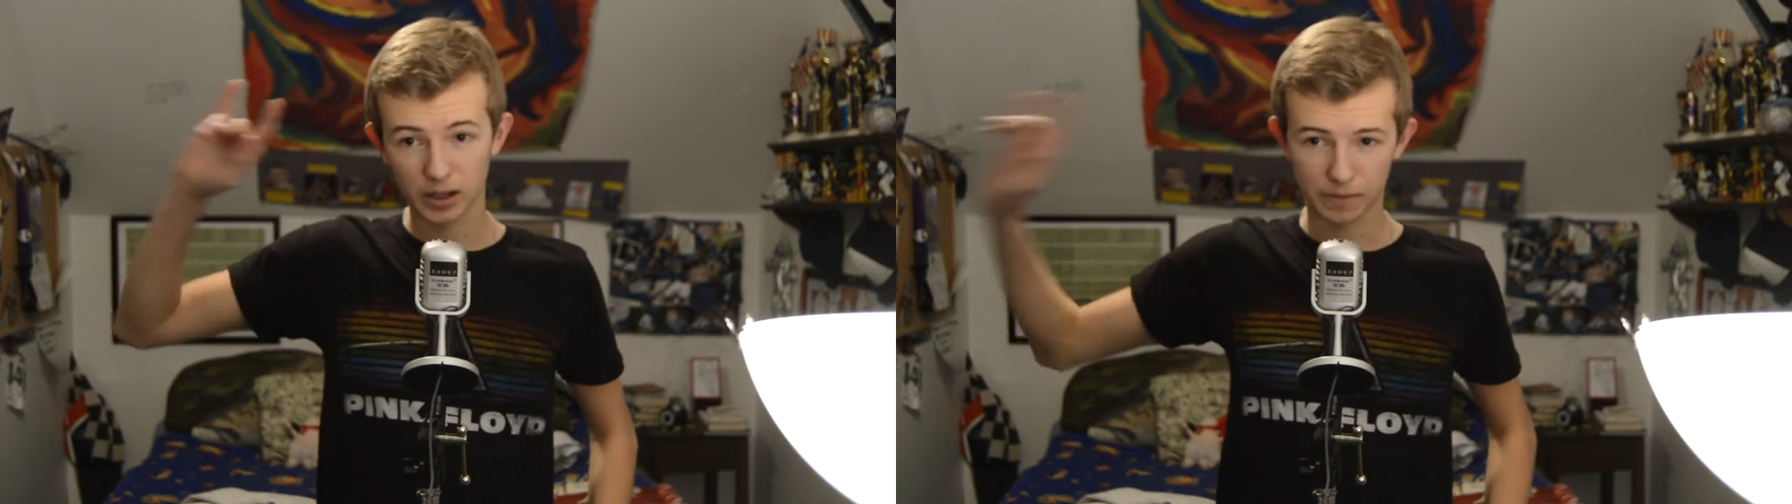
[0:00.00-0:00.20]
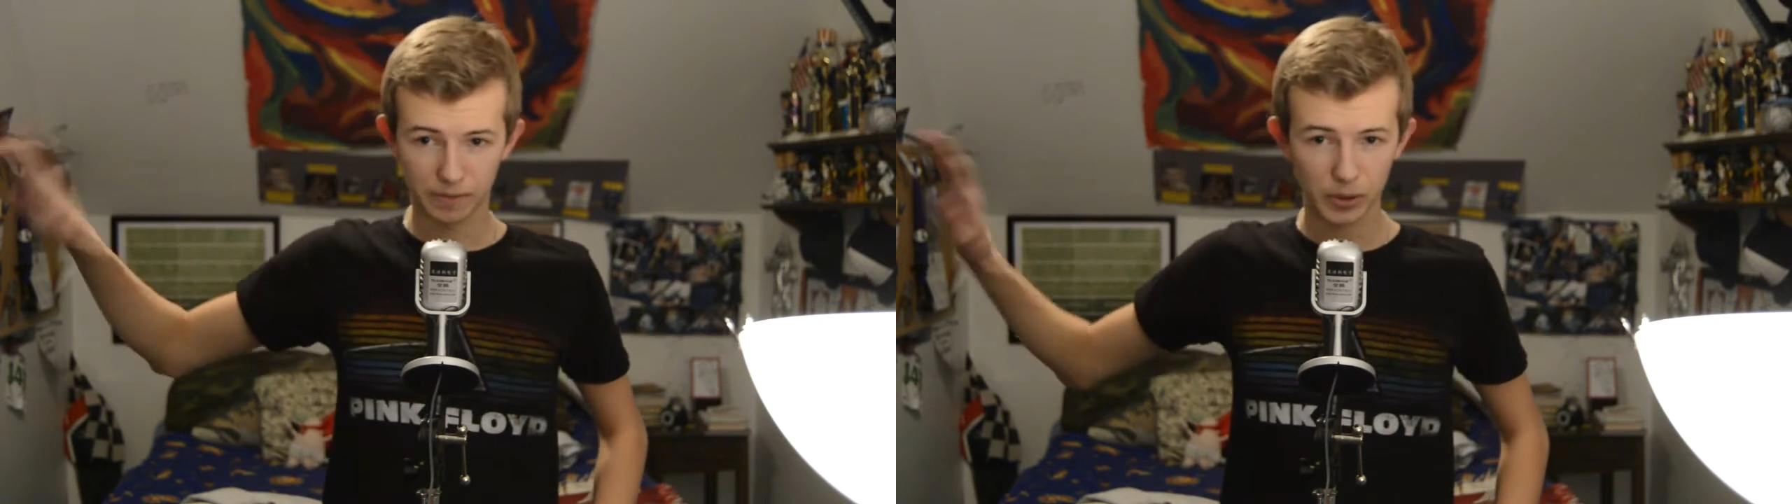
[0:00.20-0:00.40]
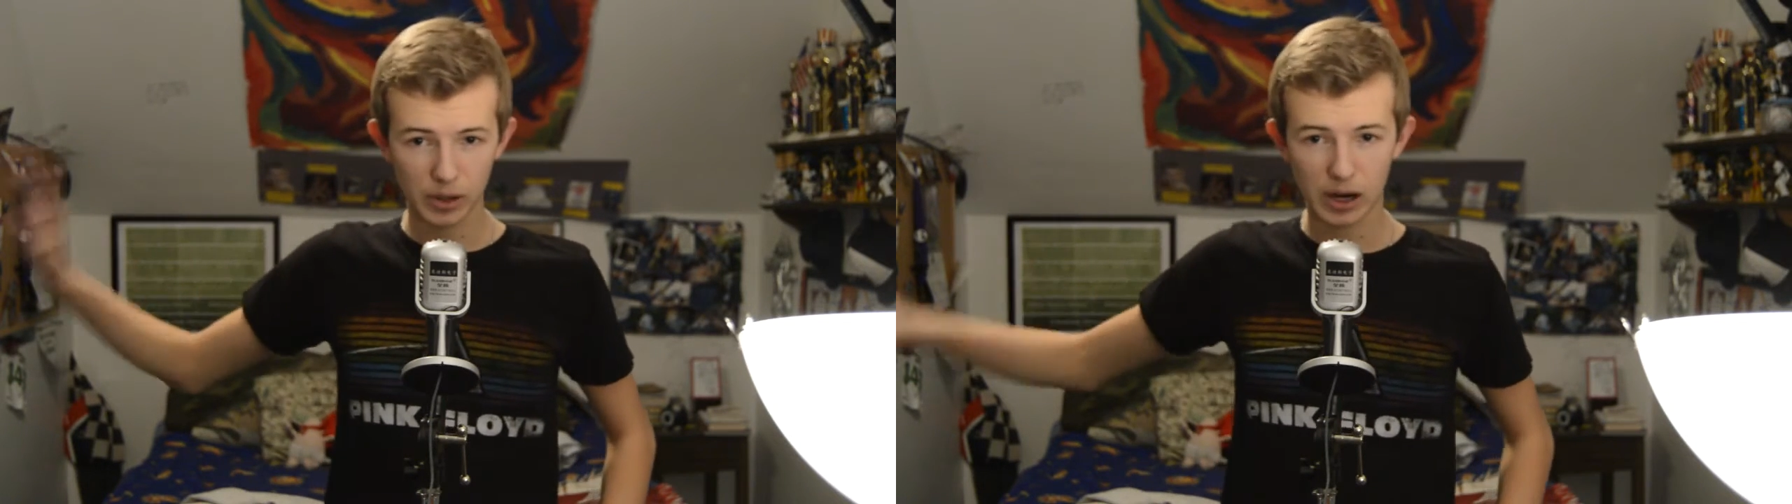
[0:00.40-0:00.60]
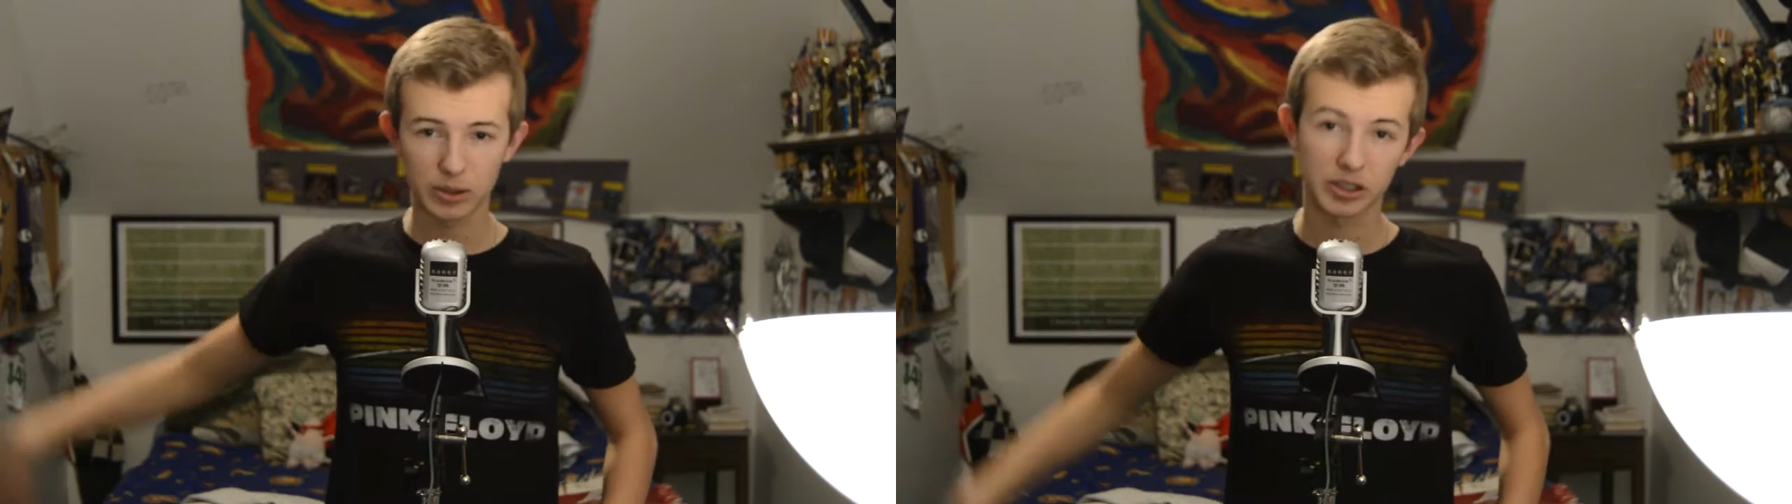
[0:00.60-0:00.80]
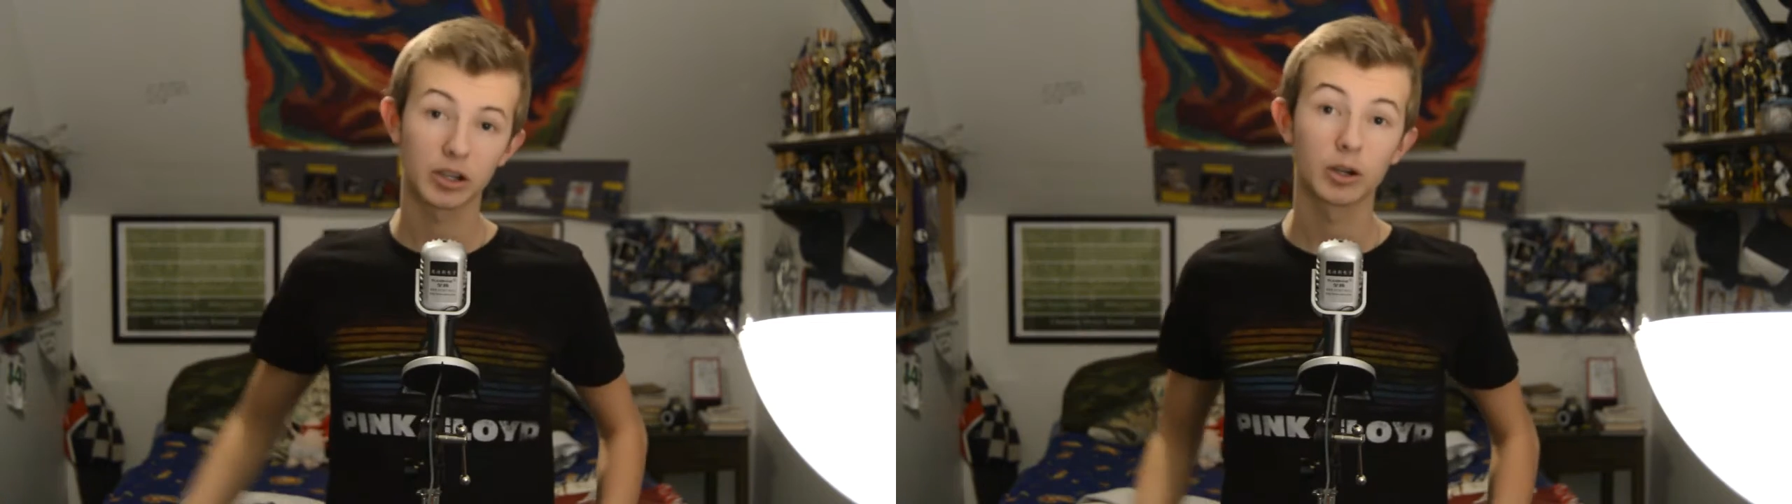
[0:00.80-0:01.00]
a few
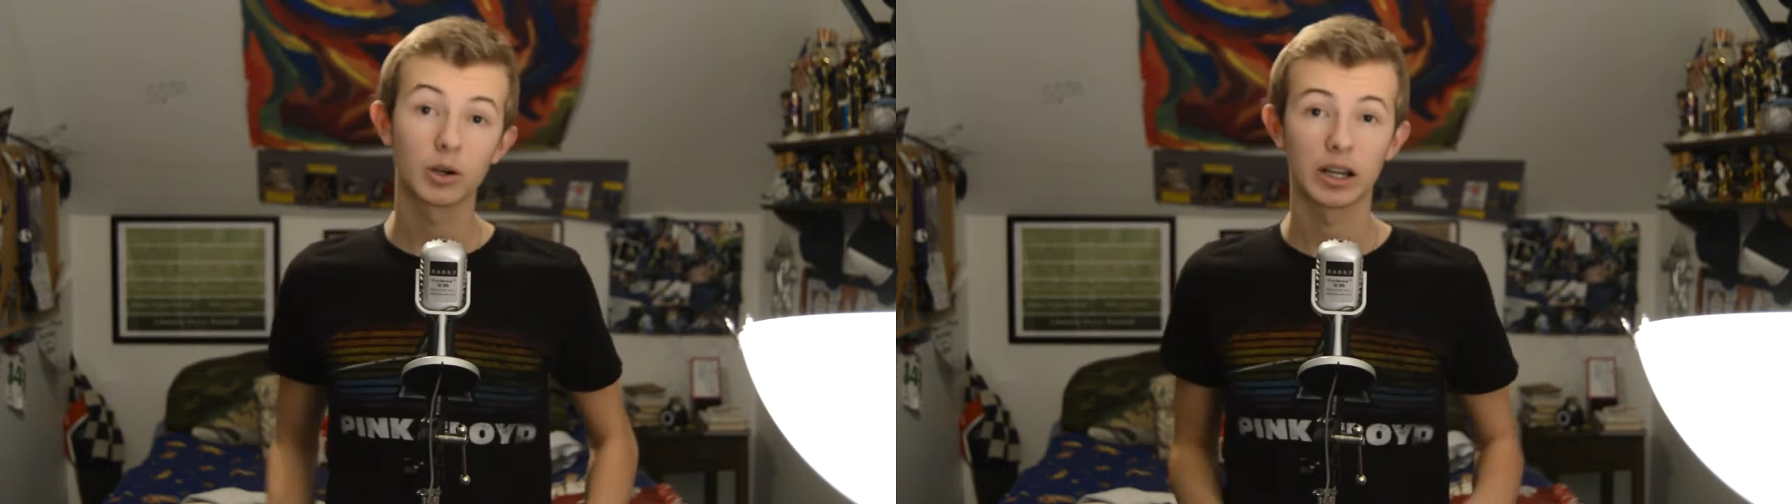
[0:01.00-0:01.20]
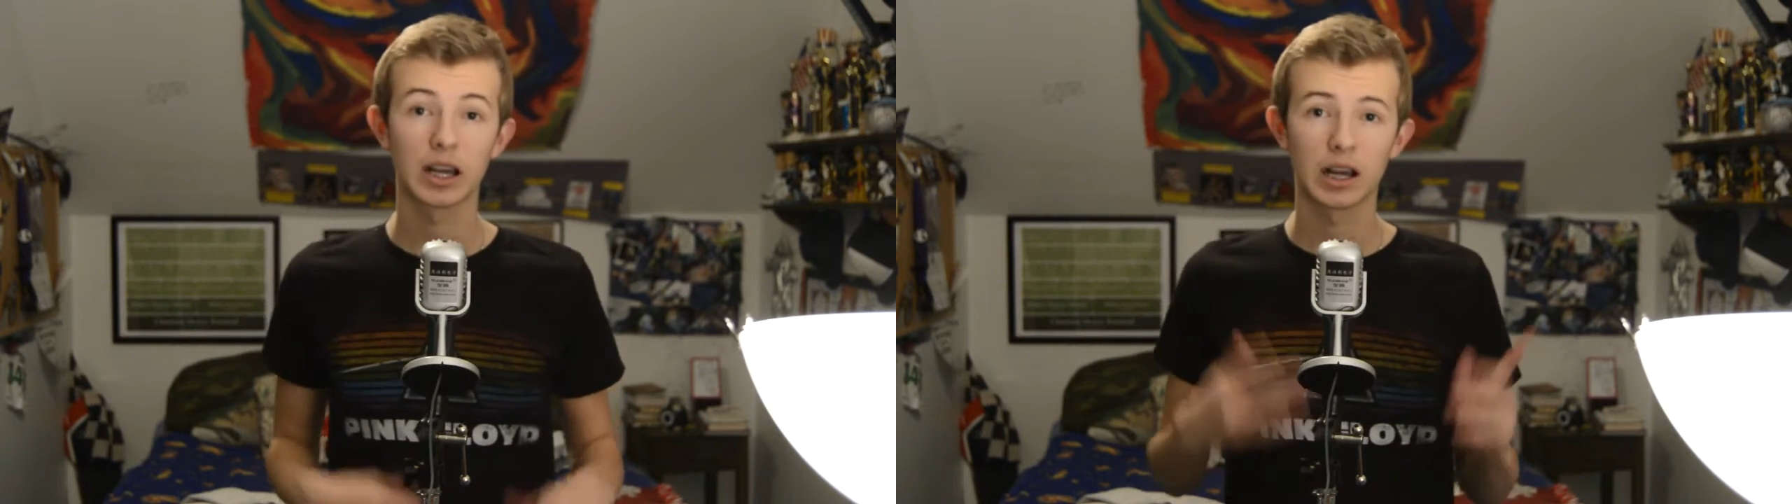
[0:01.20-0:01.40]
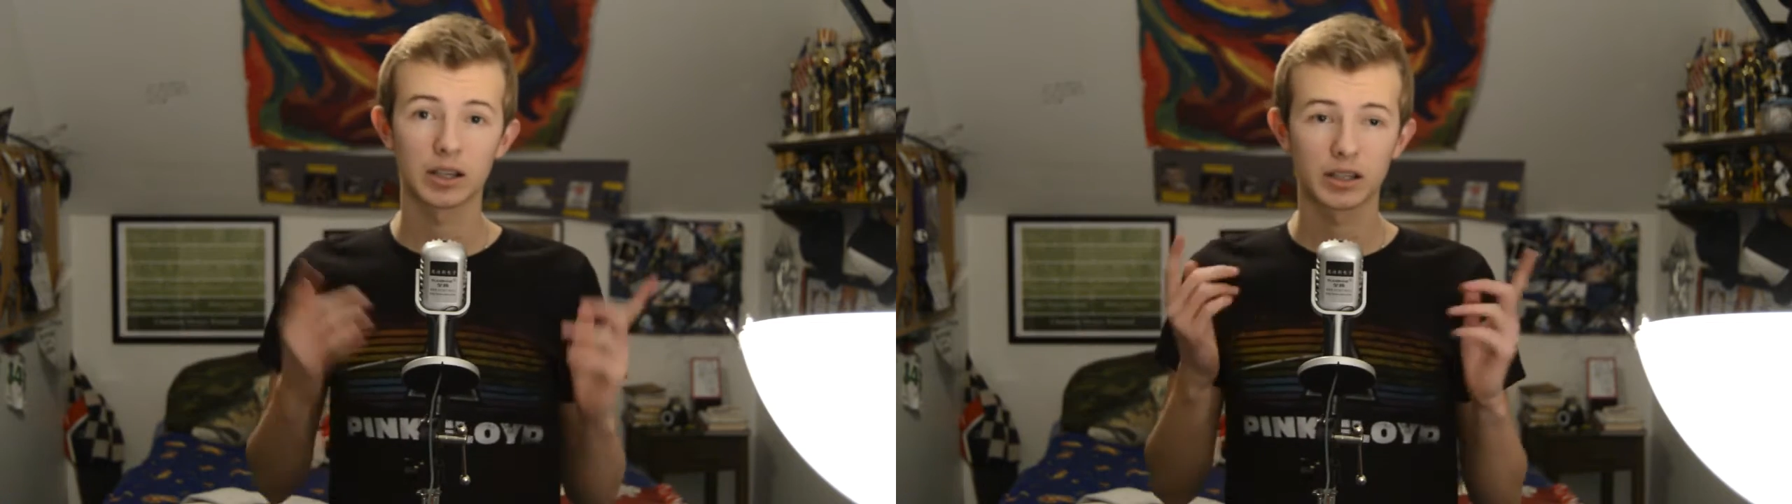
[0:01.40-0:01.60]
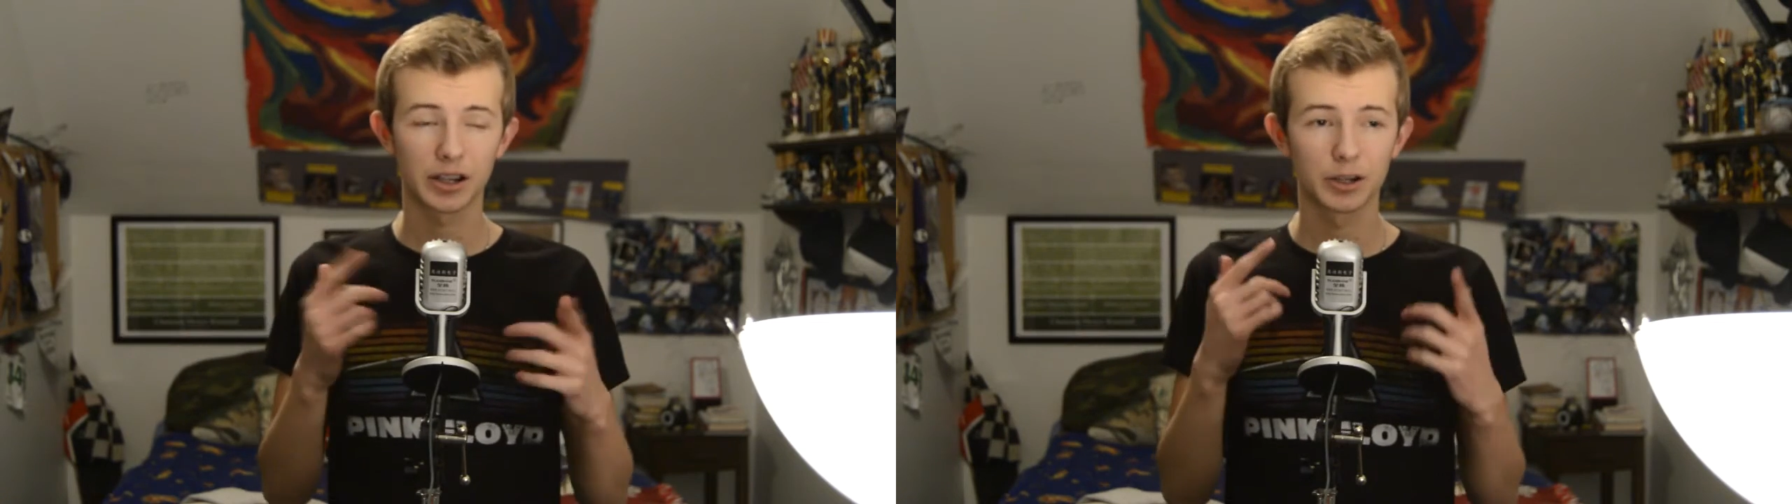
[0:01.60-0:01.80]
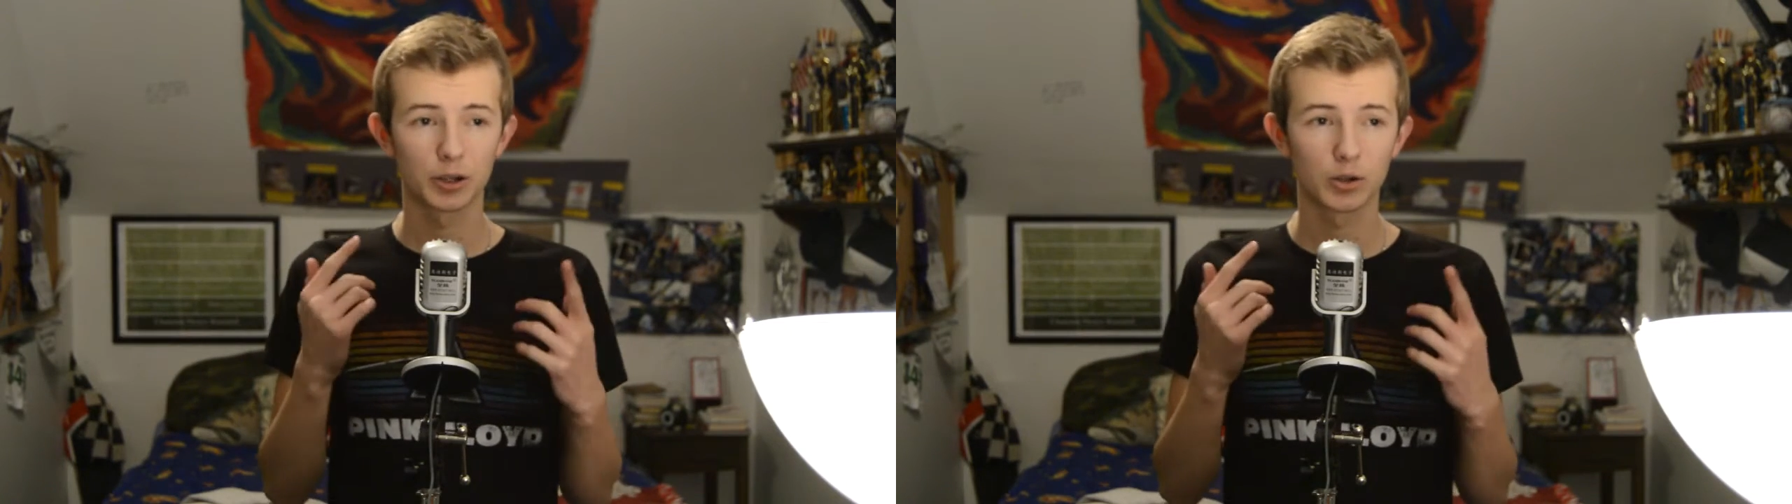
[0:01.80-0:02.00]
hours ago I got
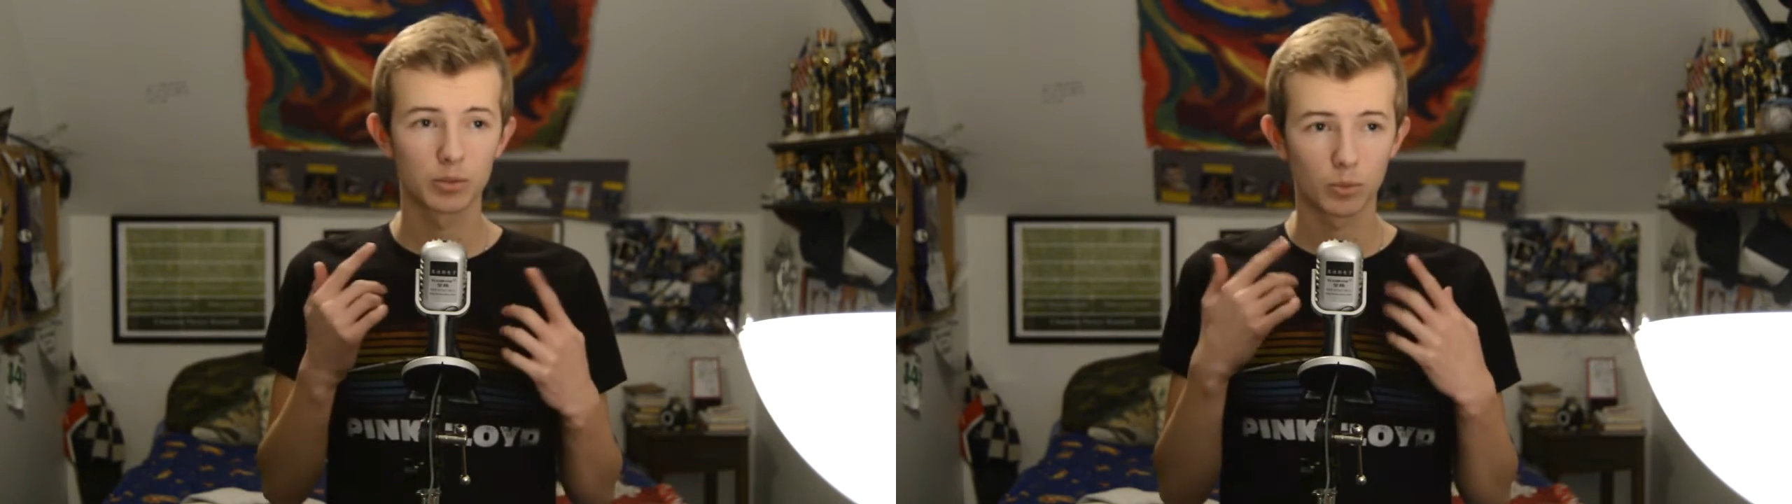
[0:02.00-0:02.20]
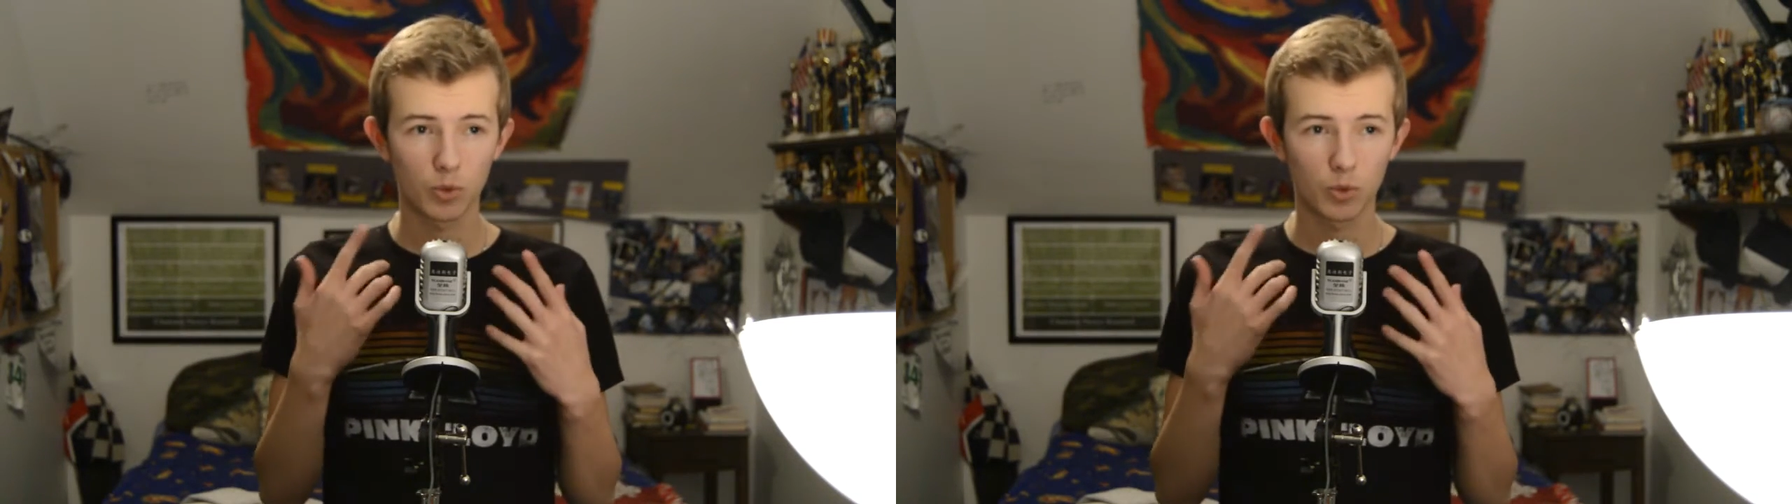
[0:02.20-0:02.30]
tighter